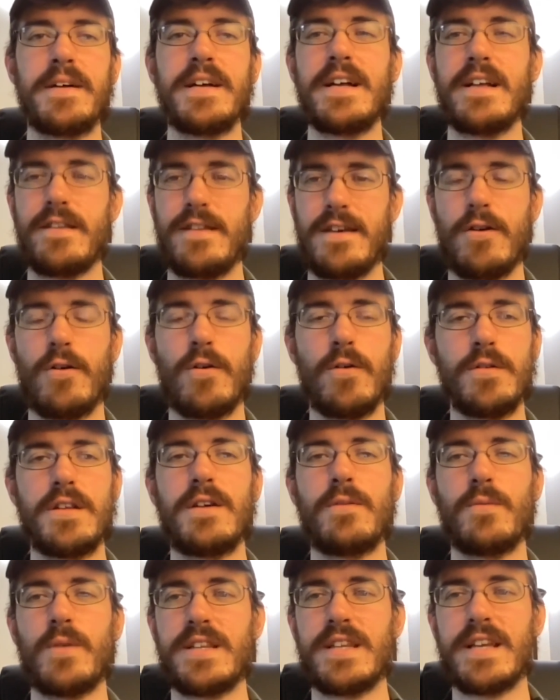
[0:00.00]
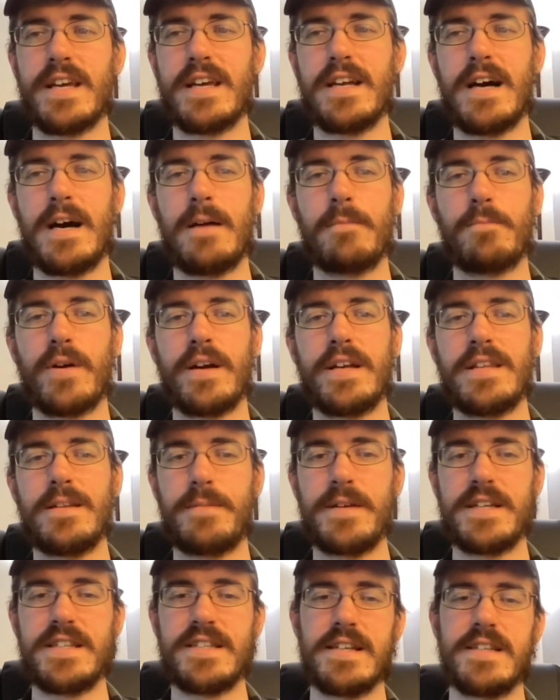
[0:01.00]
the only one that can operate in the
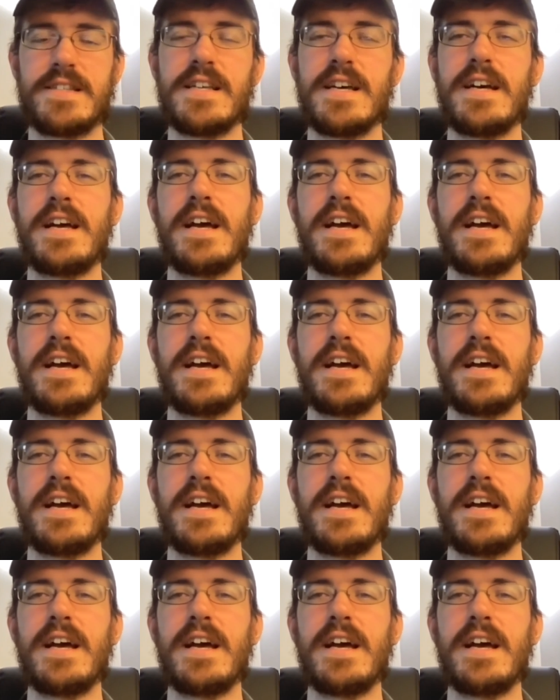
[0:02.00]
business.